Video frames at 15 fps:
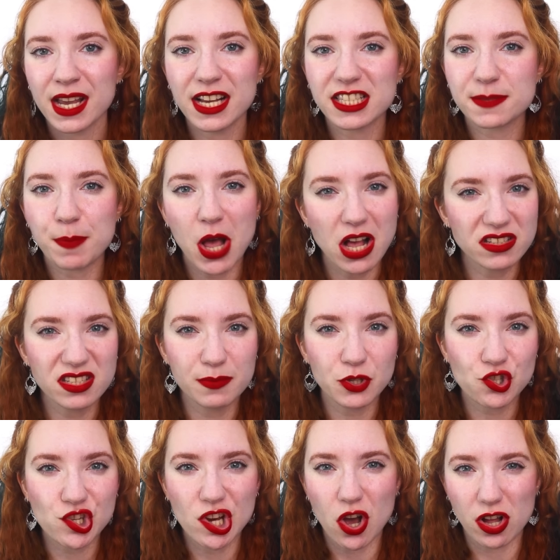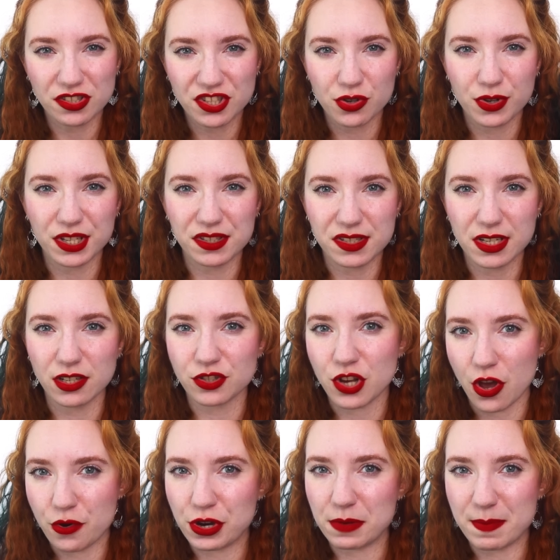It's possible she also concealed
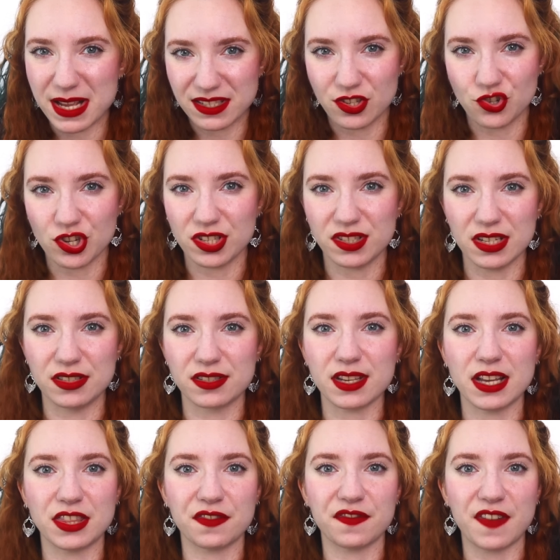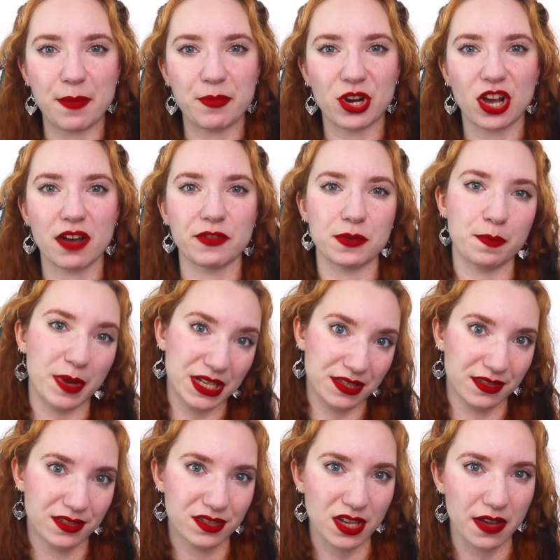coded messages inside the fabric-covered
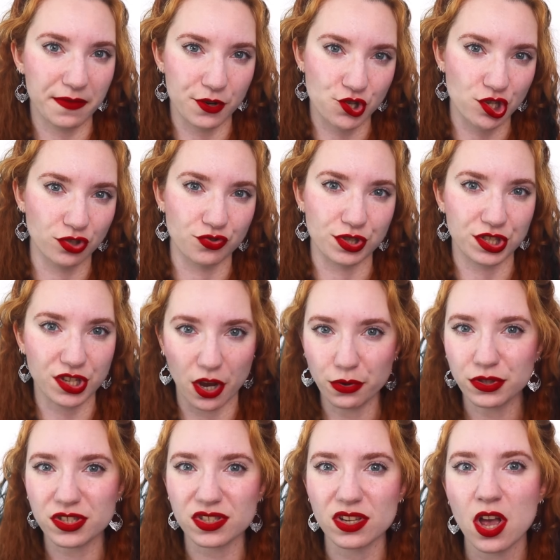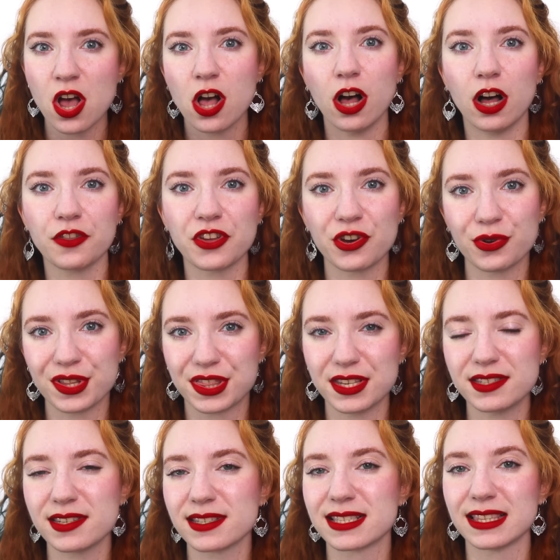buttons of her children's coats, although
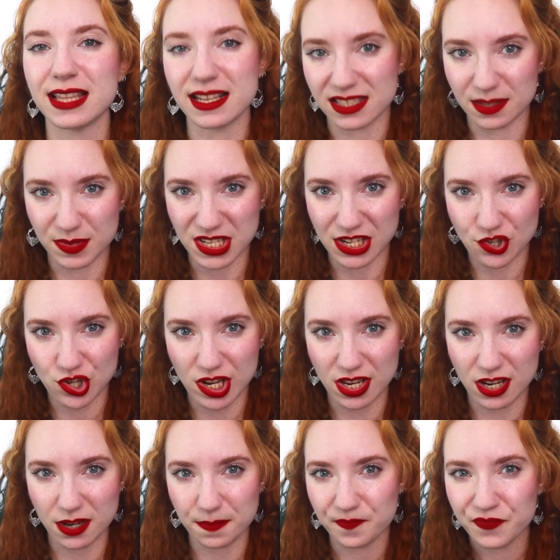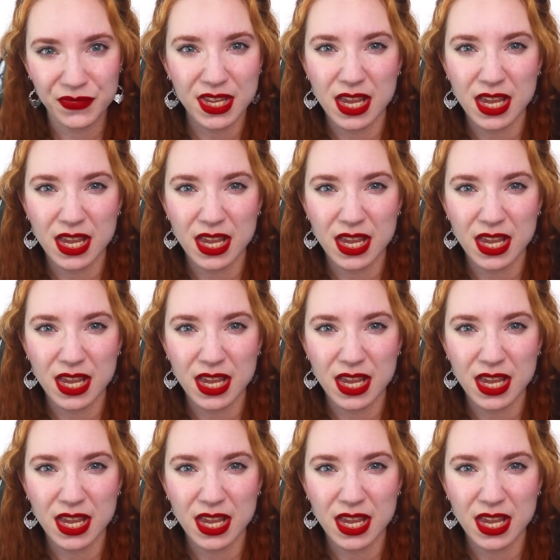this is less substantiated.